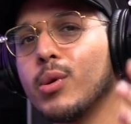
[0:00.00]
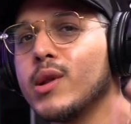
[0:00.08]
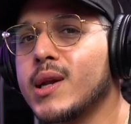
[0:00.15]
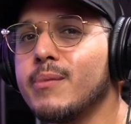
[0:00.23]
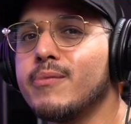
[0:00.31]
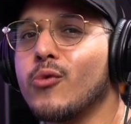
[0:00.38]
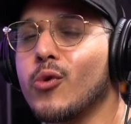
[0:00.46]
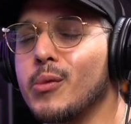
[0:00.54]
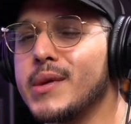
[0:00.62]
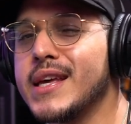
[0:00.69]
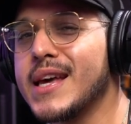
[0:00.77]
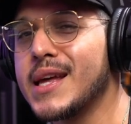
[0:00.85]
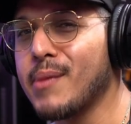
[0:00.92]
pull it up for
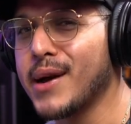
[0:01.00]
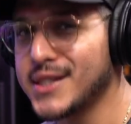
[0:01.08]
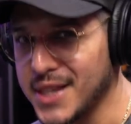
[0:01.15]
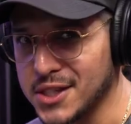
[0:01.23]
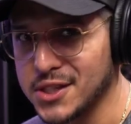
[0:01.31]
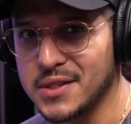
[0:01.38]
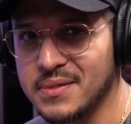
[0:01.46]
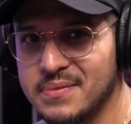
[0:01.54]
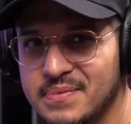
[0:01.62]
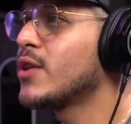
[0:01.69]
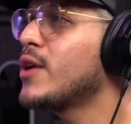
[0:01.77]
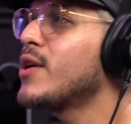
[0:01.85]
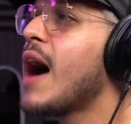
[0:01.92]
me in my session.
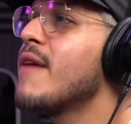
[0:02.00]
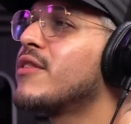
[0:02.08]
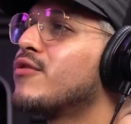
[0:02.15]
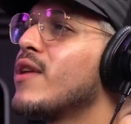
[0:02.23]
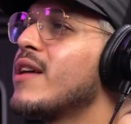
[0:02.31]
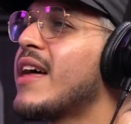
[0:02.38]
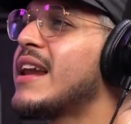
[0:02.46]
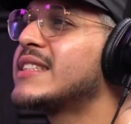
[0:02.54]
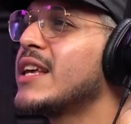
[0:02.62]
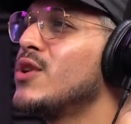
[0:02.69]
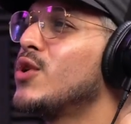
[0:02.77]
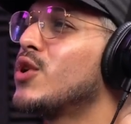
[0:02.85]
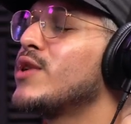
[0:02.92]
So there you have it, friend. That is how
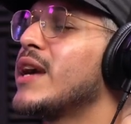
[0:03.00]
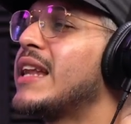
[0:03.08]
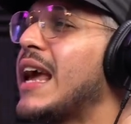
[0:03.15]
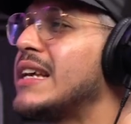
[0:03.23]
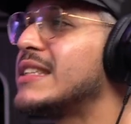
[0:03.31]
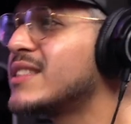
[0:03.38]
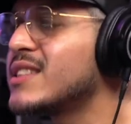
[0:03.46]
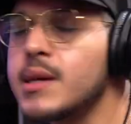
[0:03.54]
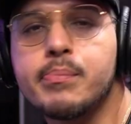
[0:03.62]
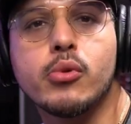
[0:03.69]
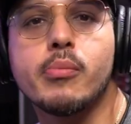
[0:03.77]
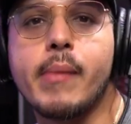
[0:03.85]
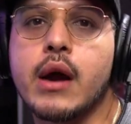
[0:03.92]
you create a
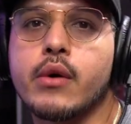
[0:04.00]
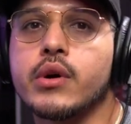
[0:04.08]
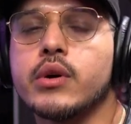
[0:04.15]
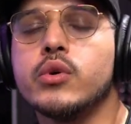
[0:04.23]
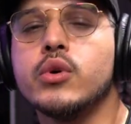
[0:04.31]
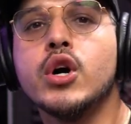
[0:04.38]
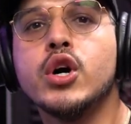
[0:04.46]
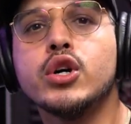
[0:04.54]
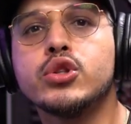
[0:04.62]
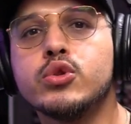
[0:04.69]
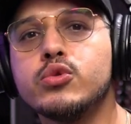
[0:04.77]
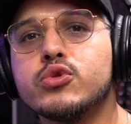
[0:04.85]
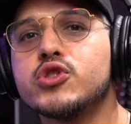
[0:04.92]
simple macro
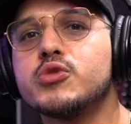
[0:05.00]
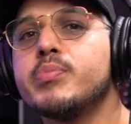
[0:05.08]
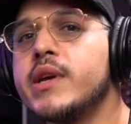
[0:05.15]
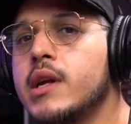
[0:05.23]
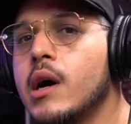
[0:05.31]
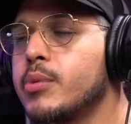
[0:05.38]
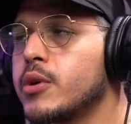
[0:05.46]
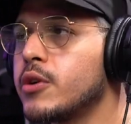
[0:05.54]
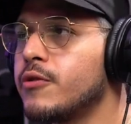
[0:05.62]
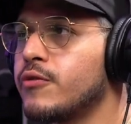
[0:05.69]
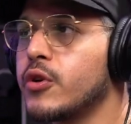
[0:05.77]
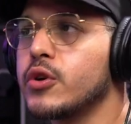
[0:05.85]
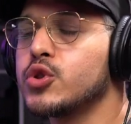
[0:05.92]
to speed up your
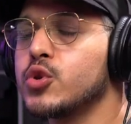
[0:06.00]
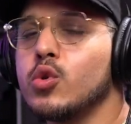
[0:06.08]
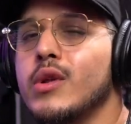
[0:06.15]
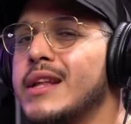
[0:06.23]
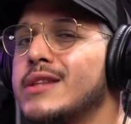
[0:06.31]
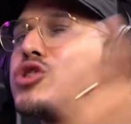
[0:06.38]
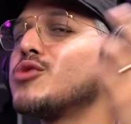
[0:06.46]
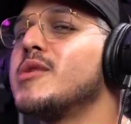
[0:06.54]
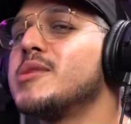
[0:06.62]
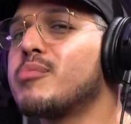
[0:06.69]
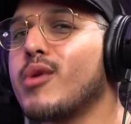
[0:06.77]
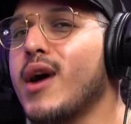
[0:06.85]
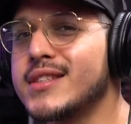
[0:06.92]
virtual
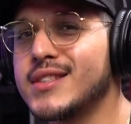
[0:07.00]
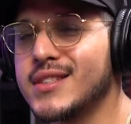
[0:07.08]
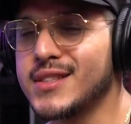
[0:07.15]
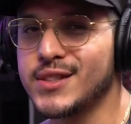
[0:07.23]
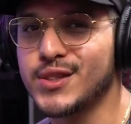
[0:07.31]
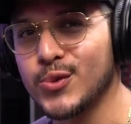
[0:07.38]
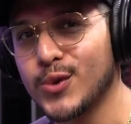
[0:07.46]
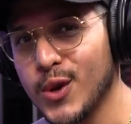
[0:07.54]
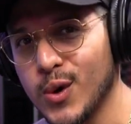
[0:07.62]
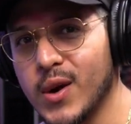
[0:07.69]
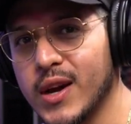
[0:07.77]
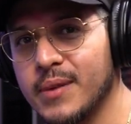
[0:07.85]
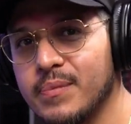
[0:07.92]
instrument process in Studio
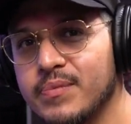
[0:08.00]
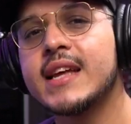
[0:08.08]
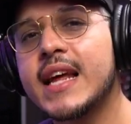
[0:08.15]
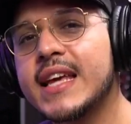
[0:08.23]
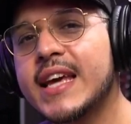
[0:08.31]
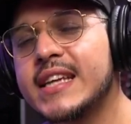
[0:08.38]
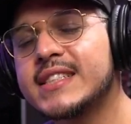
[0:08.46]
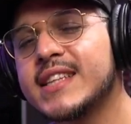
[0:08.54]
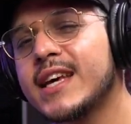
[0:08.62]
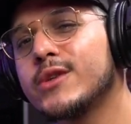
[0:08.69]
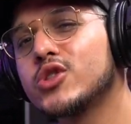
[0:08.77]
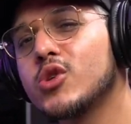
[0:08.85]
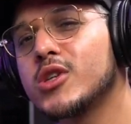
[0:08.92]
One. In any case,
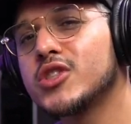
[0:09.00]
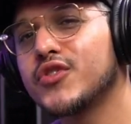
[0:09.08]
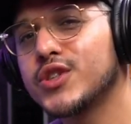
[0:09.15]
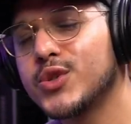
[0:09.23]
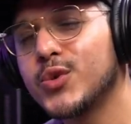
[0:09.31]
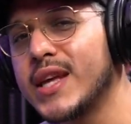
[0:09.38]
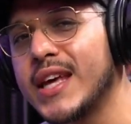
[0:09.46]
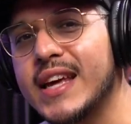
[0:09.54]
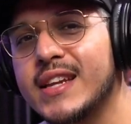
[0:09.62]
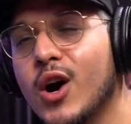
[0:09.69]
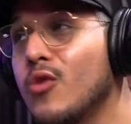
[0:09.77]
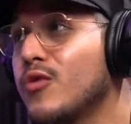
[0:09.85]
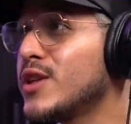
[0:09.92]
thank you so much for tuning in.
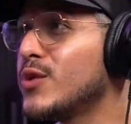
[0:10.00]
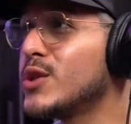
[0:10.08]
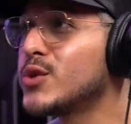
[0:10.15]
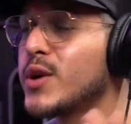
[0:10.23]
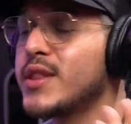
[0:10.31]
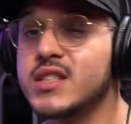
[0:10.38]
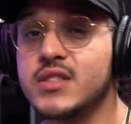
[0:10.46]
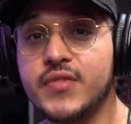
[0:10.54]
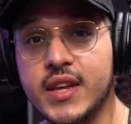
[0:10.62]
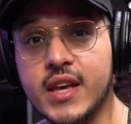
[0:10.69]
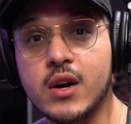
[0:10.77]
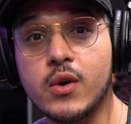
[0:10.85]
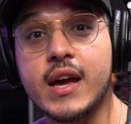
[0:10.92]
Hopefully you enjoyed this
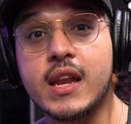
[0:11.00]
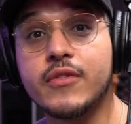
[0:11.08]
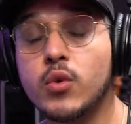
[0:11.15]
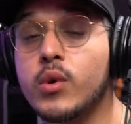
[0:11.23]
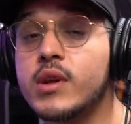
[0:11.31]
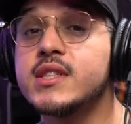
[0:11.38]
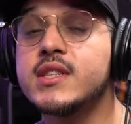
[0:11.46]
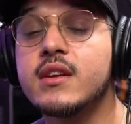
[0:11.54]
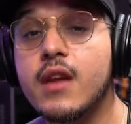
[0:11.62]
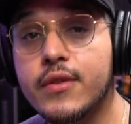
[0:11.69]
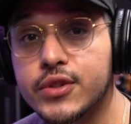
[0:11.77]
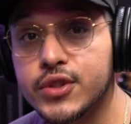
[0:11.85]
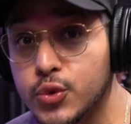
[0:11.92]
video. And if you want to see
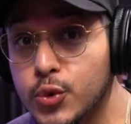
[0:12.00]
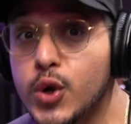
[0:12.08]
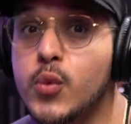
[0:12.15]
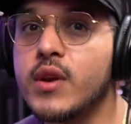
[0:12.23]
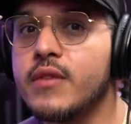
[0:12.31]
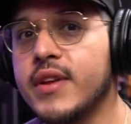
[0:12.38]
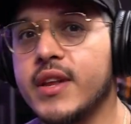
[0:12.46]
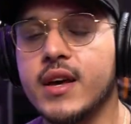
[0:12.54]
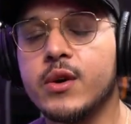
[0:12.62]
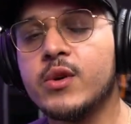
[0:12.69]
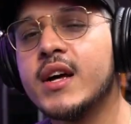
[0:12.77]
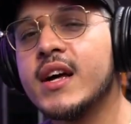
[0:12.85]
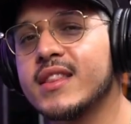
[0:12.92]
another Studio One
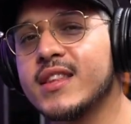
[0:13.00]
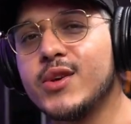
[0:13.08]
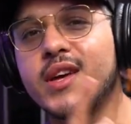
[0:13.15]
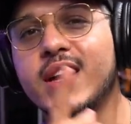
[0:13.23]
video, then you